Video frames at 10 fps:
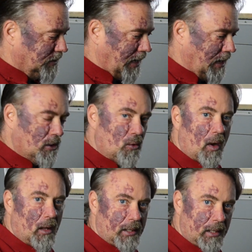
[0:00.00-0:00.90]
air
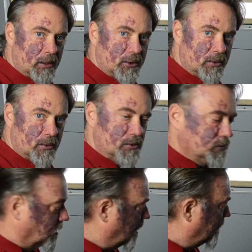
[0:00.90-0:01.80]
quality issues
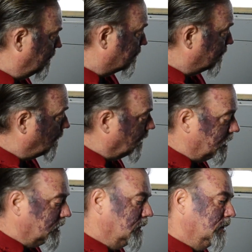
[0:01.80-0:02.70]
wherever you store
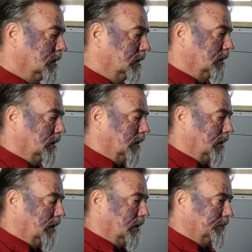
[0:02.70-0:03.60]
it,
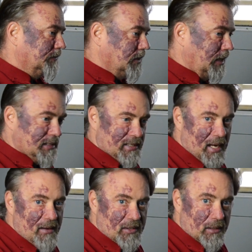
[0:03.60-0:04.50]
and it
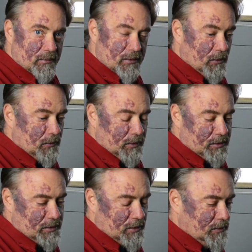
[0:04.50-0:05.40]
saves it. So
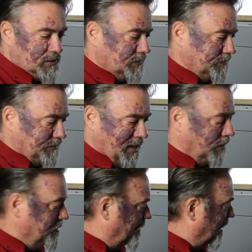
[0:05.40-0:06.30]
it's, you know, it's a
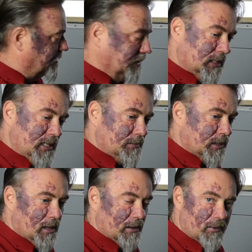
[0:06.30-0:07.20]
health benefit to keep it
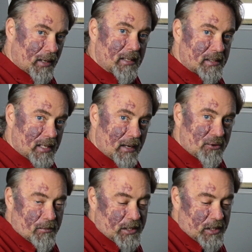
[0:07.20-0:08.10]
covered, and it saves
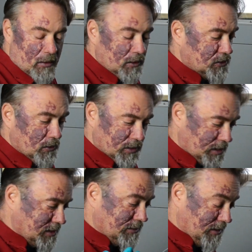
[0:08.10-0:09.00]
your material so it
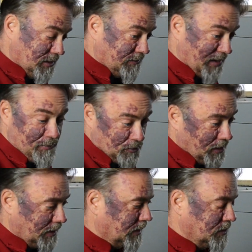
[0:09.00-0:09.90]
doesn't
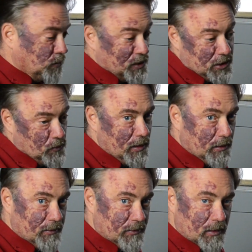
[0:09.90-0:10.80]
evaporate, which it
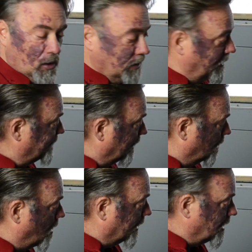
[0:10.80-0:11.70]
will. If you left it
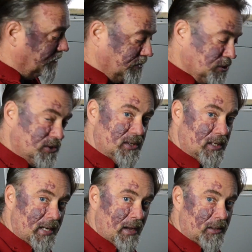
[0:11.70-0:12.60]
long enough and just
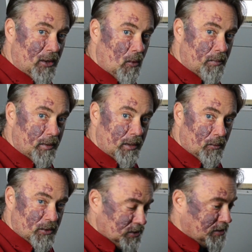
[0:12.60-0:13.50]
sitting out in the open, it
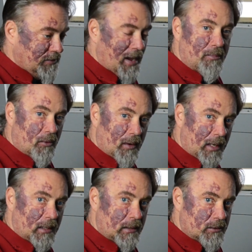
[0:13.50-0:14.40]
would just
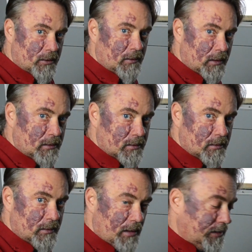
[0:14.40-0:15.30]
evaporate and turn
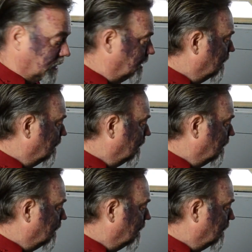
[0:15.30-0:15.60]
into nothing.